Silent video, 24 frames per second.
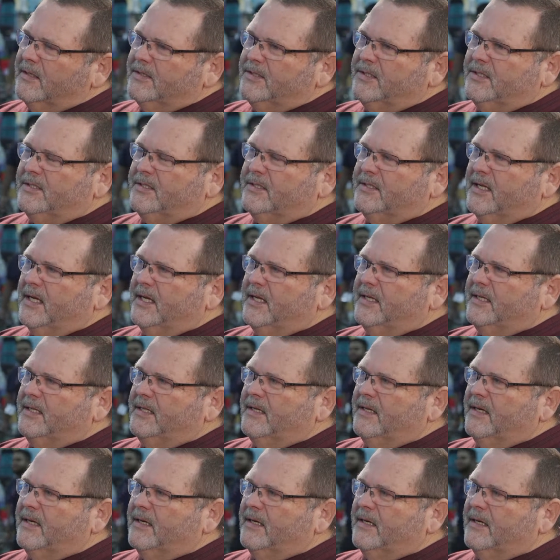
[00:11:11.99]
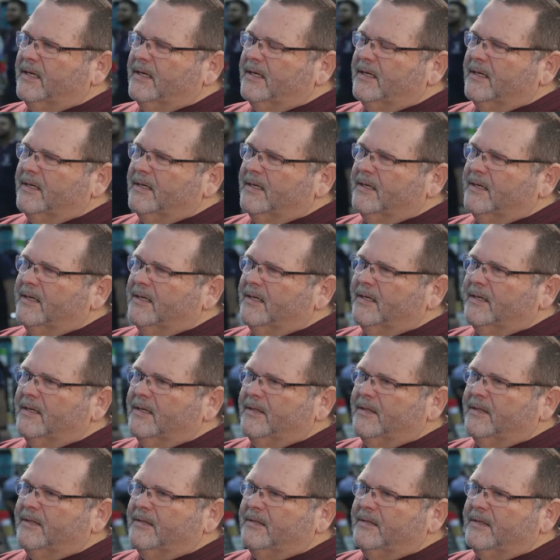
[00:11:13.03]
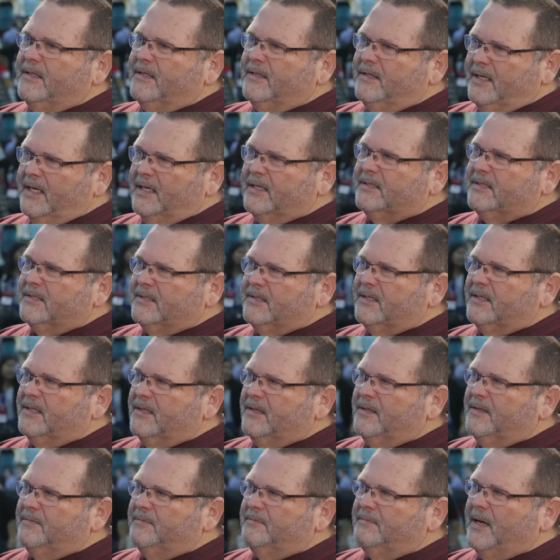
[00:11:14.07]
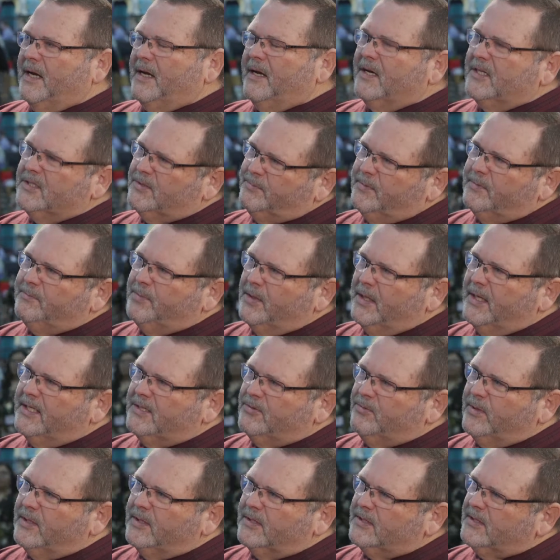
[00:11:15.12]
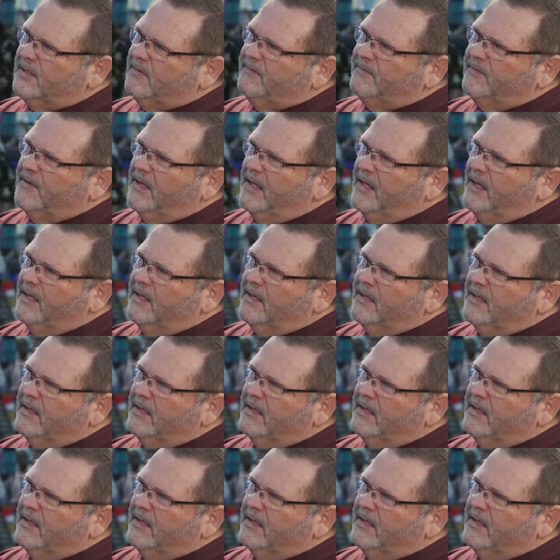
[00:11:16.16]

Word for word: She said, uh, uh, "Yes, uh, my husband plays with the symphony."